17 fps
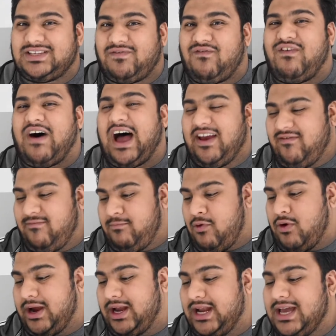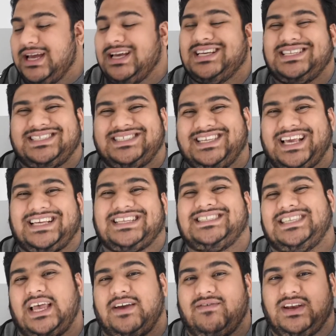
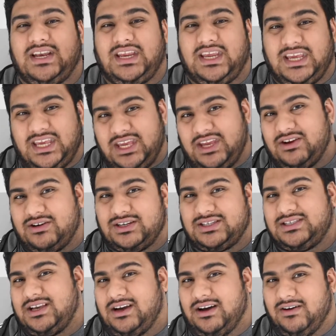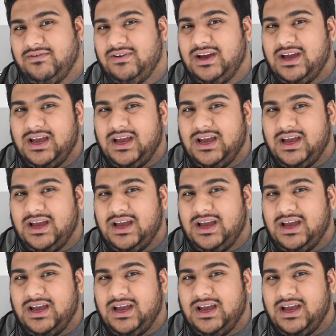5.67 years of